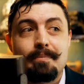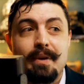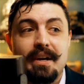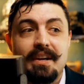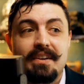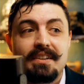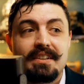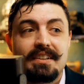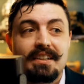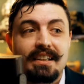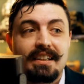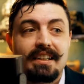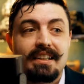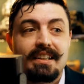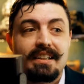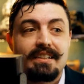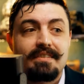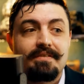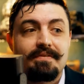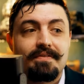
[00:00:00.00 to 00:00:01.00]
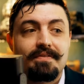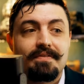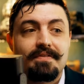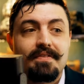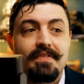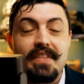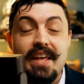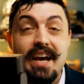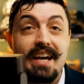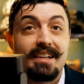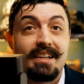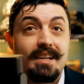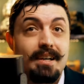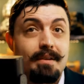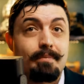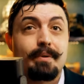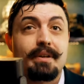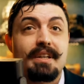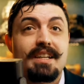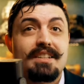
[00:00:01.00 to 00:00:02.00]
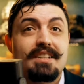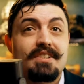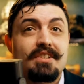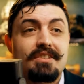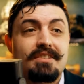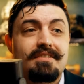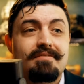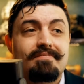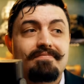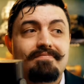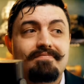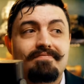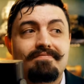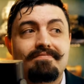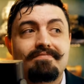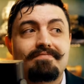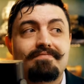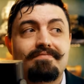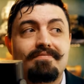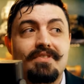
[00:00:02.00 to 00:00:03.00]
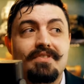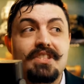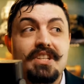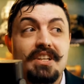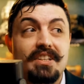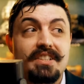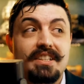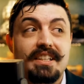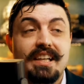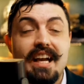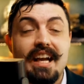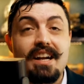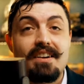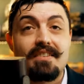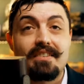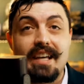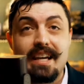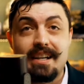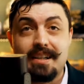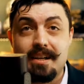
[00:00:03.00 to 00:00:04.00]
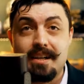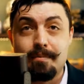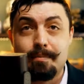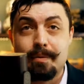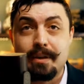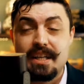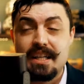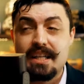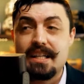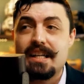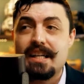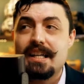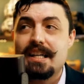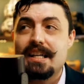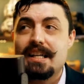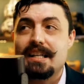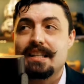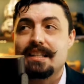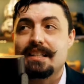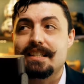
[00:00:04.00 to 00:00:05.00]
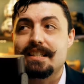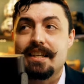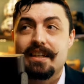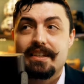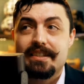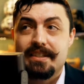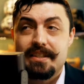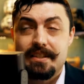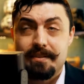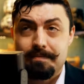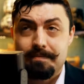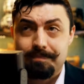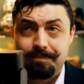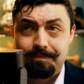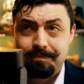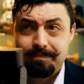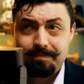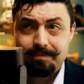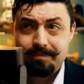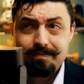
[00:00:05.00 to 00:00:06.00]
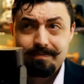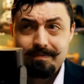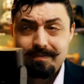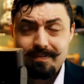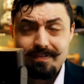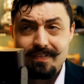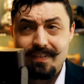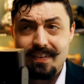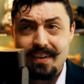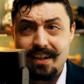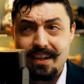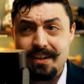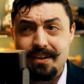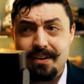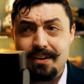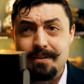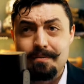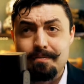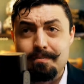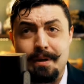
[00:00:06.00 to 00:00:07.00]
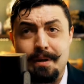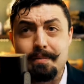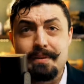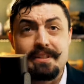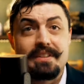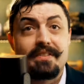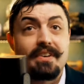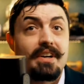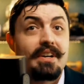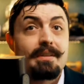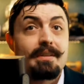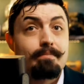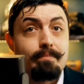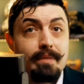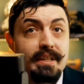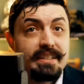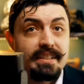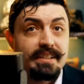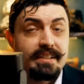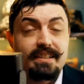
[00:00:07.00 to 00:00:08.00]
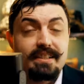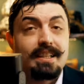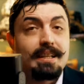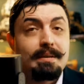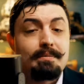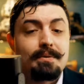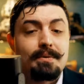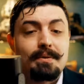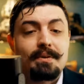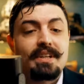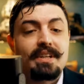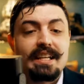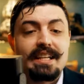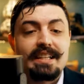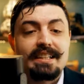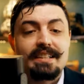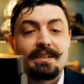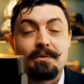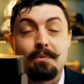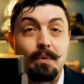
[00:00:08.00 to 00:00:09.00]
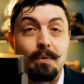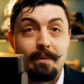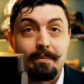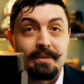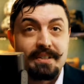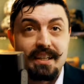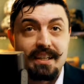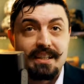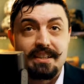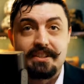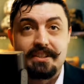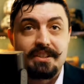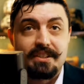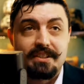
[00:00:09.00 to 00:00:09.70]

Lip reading: apparently something just doesn't care. Something doesn't, didn't go on in business in the website. It's